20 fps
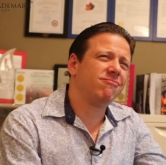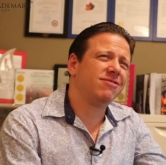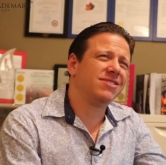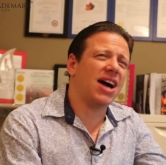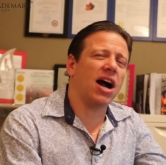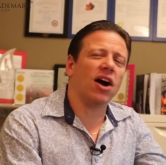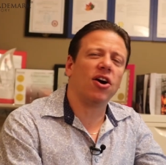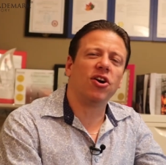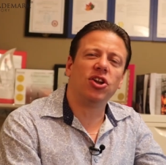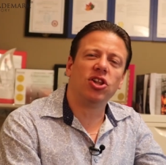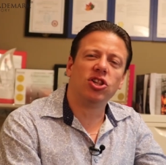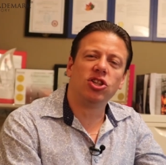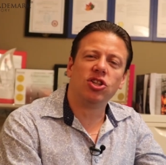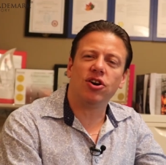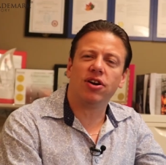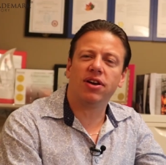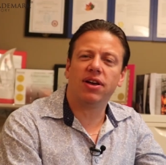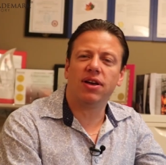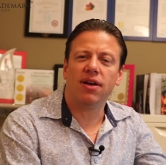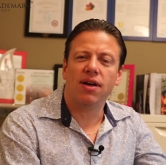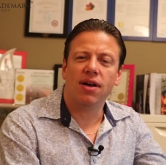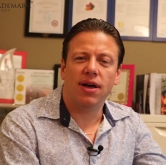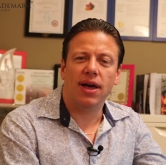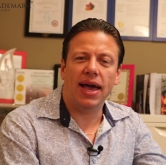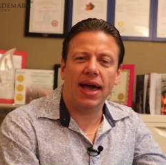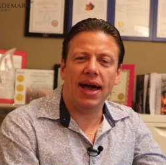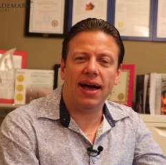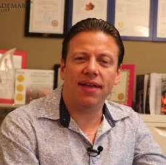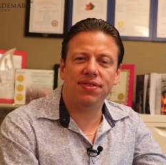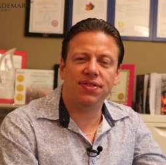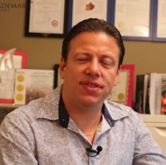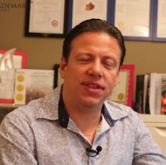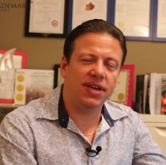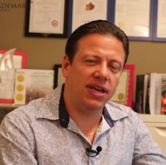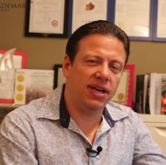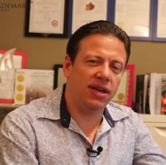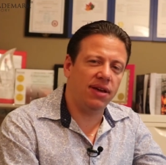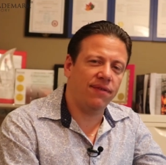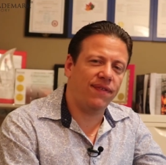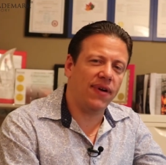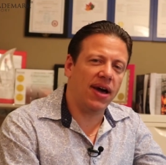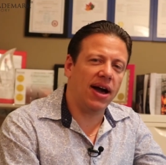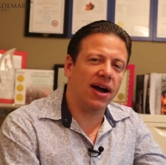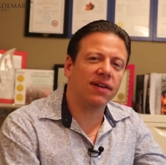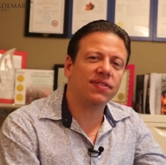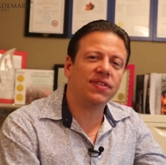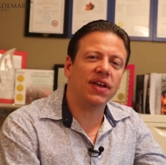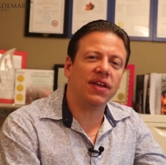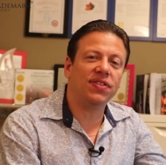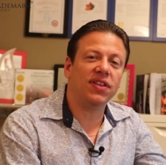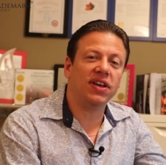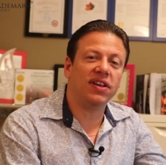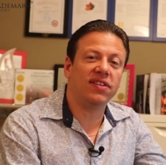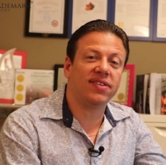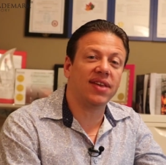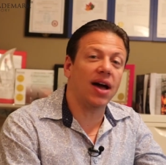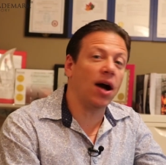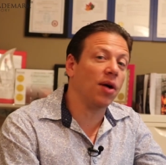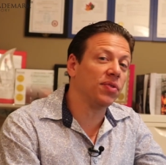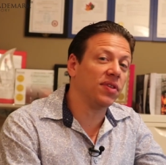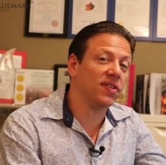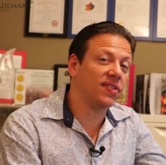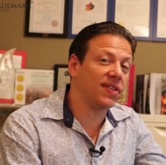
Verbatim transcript: we're not going to look at the fact that they sound the